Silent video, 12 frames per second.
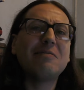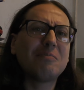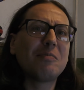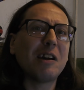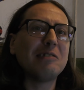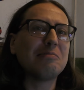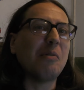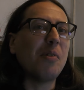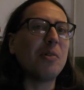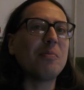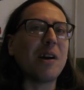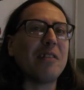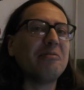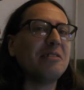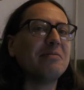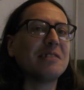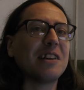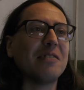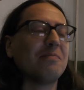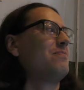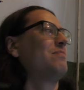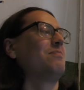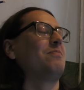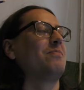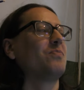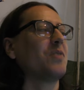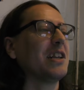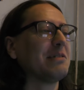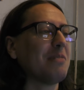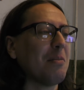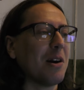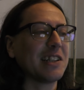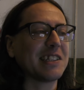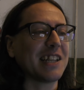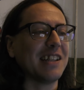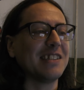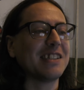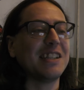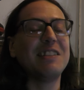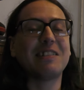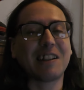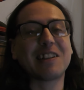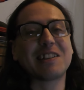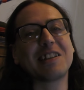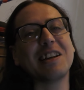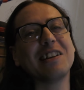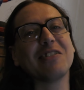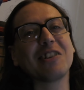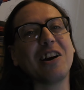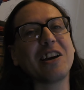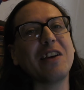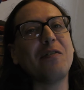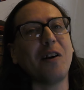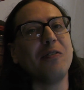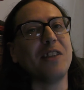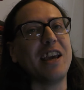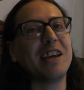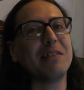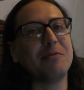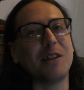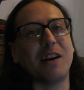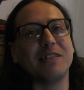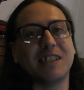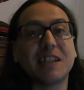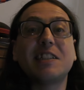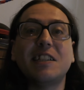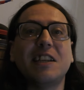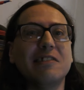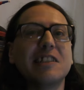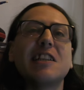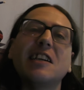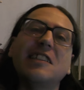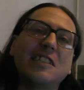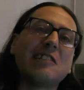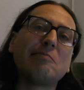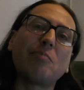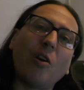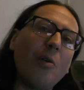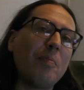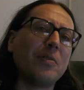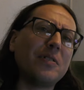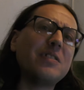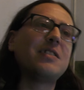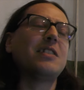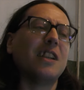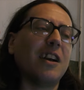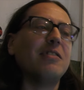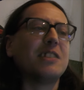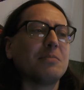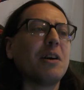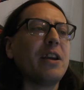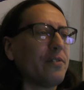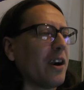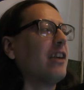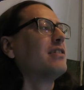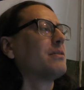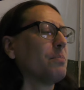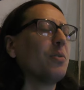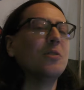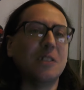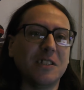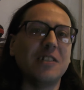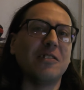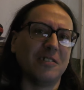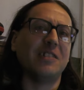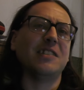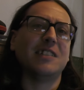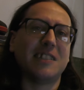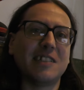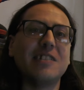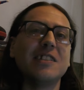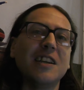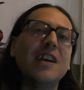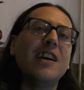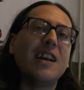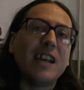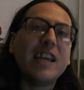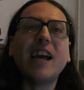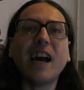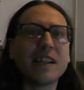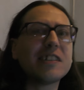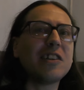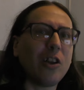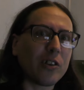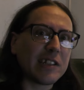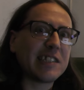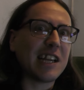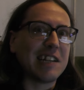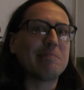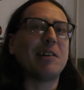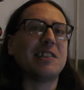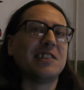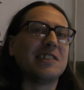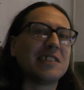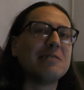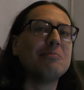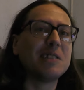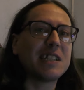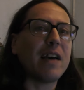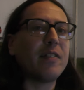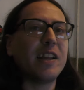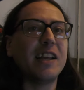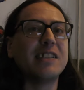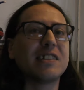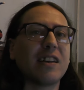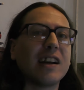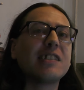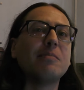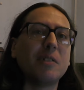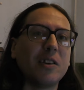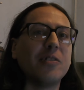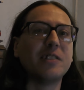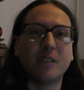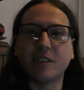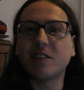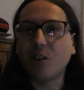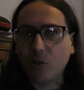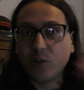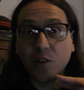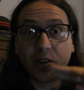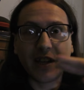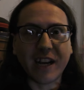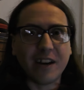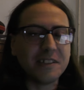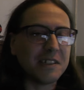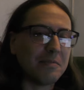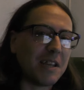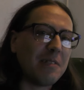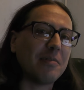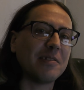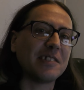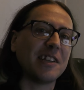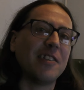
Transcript: He, there was one point where he was like, where's my mic stand? And he, it looked like he felt naked without it, because he used it as his prop, and, you know, to wave around and point at the audience, and... He has a lot of stage presence and was definitely interacting with the audience a lot and looking out at people.